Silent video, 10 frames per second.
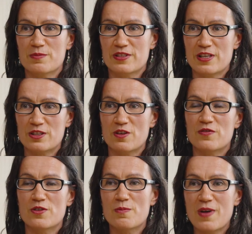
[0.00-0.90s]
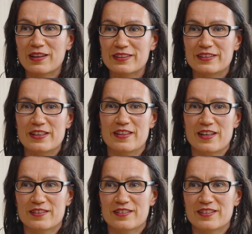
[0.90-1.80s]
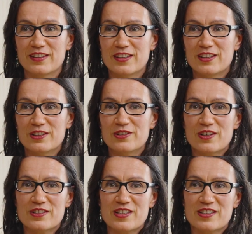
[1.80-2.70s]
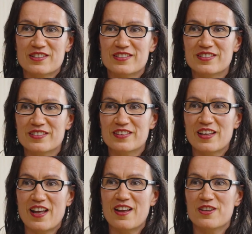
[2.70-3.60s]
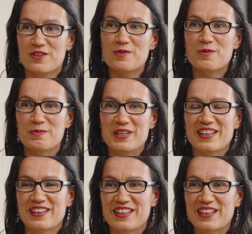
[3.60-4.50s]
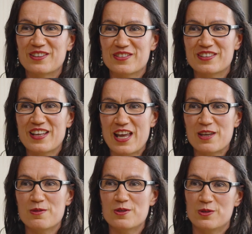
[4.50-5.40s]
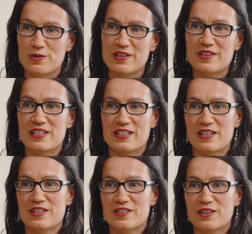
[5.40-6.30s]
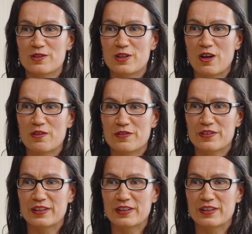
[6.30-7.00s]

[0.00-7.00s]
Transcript: sense of normality, that you are just a human being at the end of the day who's doing research that you love.